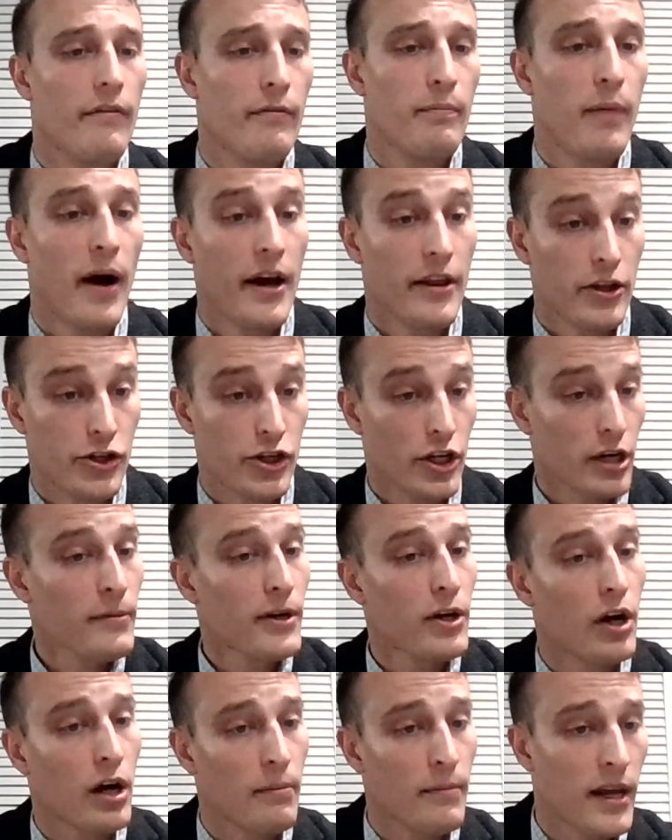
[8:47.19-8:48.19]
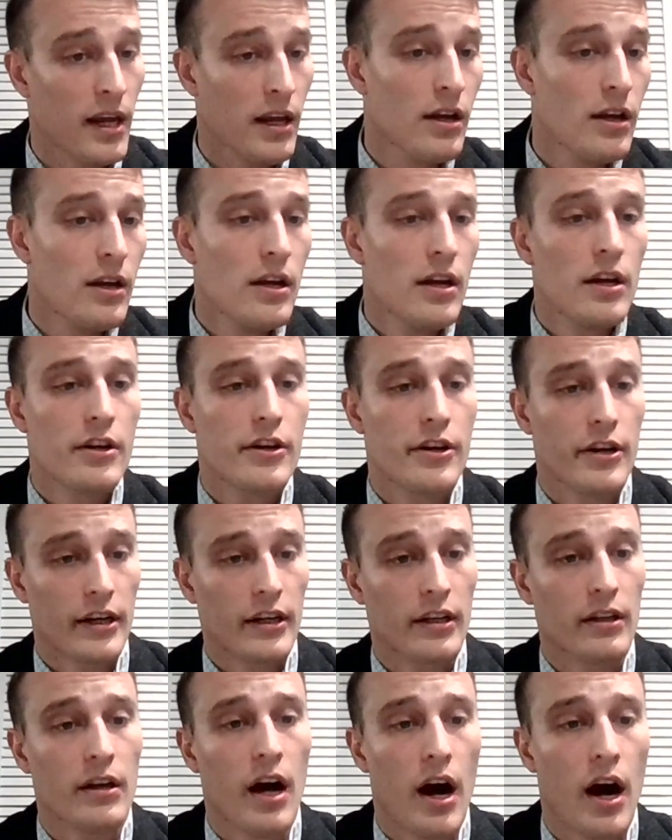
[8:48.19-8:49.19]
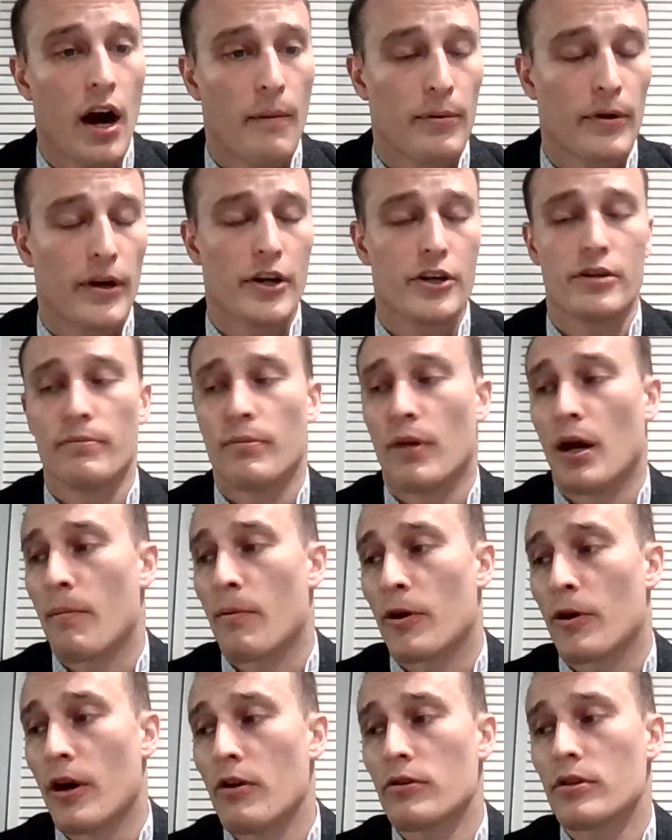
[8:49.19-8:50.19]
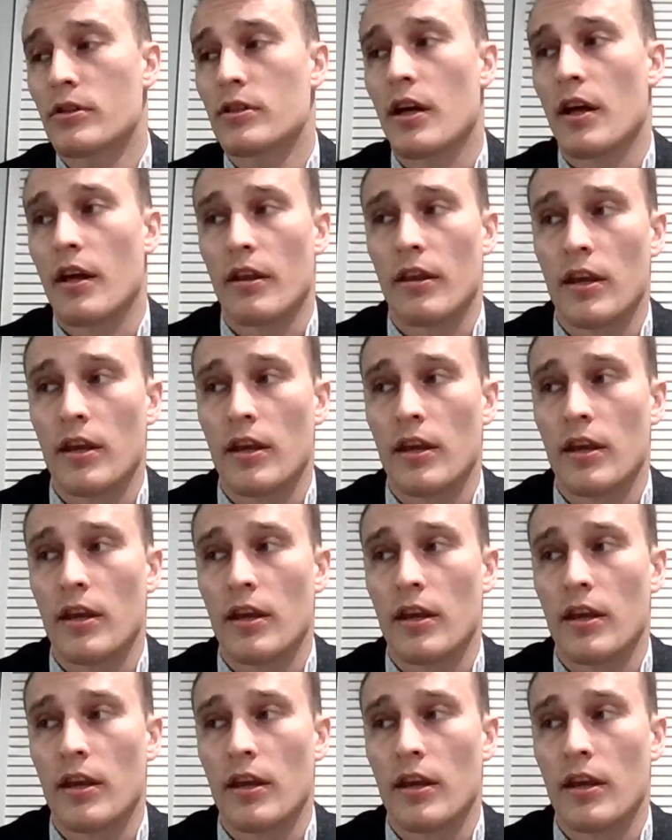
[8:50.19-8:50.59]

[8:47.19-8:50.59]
by the German army during Operation Barbarossa,